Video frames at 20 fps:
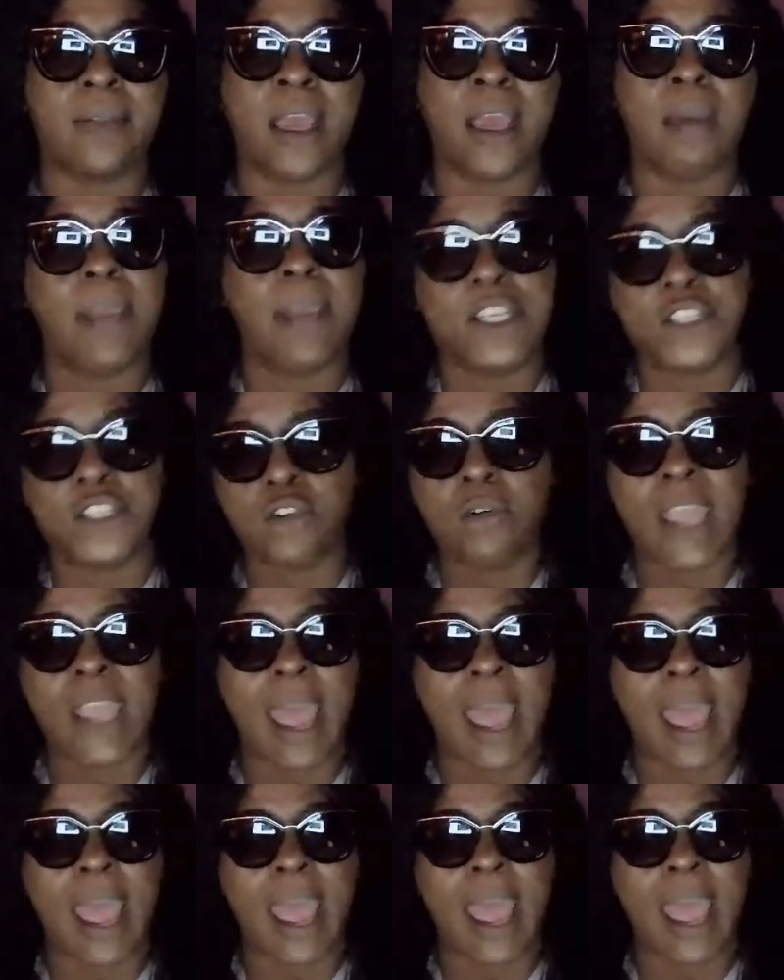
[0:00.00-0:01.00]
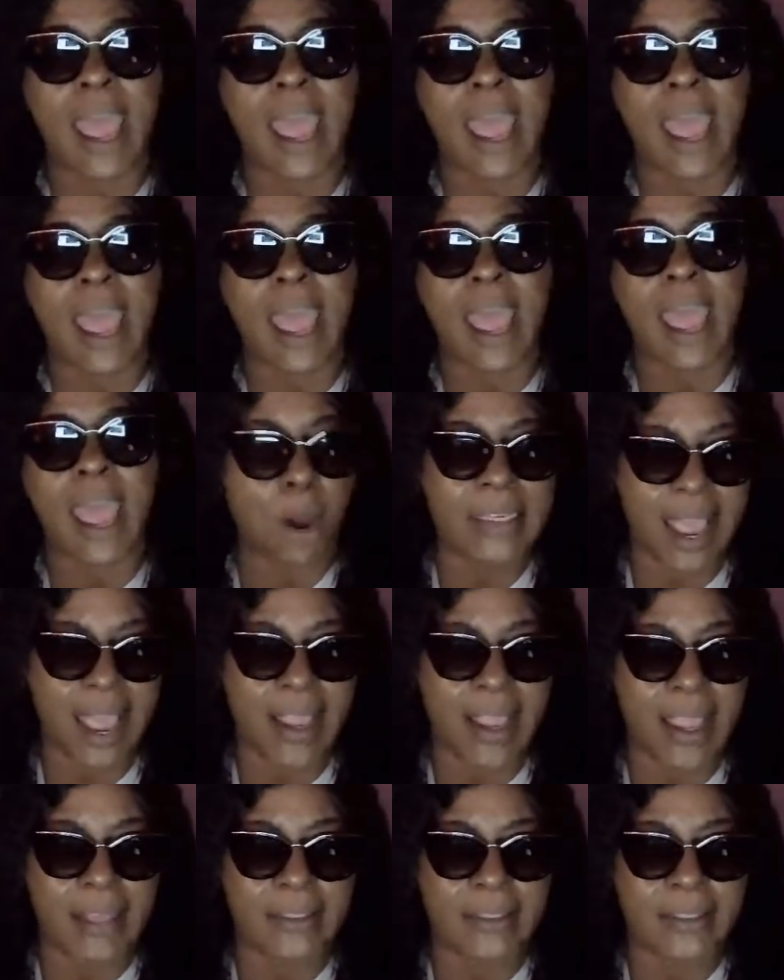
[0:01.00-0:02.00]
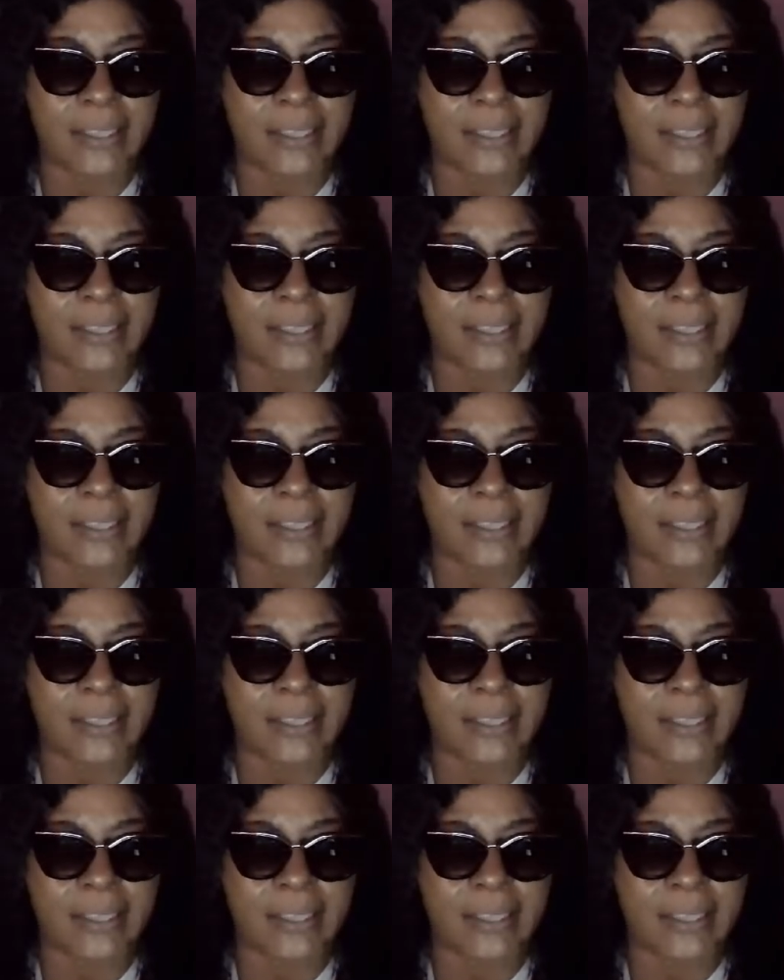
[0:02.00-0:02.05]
Bitch, you got more bodies than I got